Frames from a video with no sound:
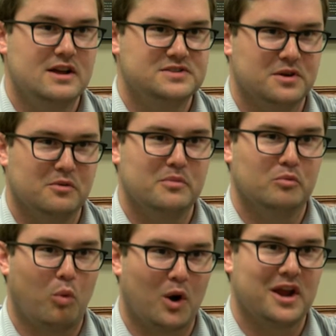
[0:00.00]
So
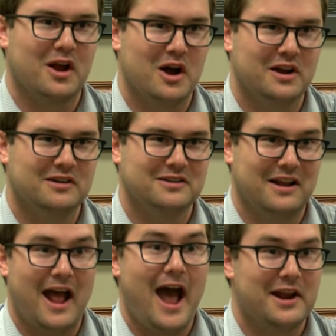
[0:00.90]
working on
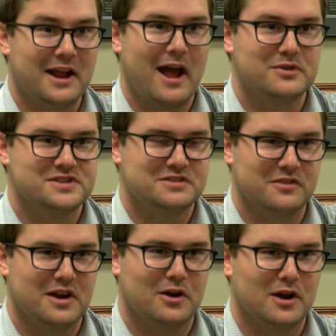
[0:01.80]
adding housing to
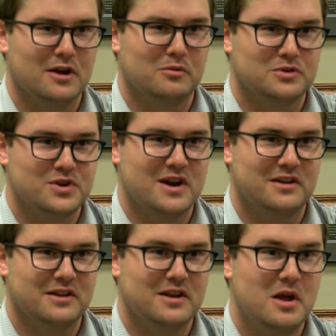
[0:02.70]
the area. We're trying
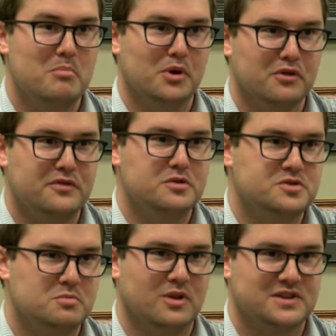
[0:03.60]
to build a few
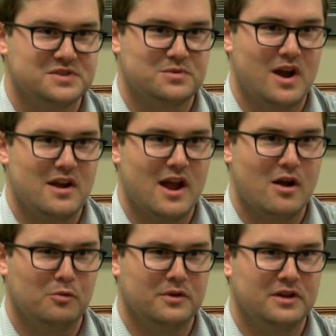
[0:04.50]
duplexes right
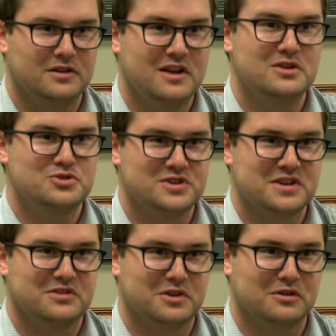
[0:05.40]
now. We just
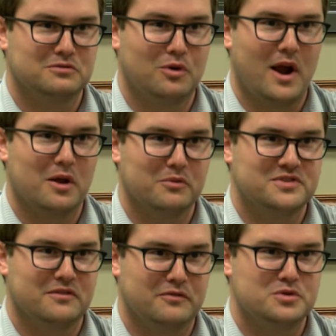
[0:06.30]
hit the ground with
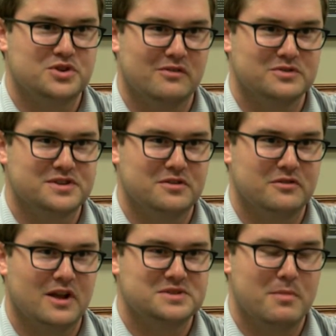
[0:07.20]
a few shovels here in the
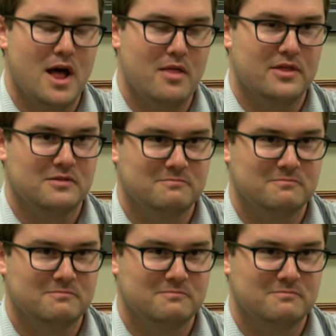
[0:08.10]
last month.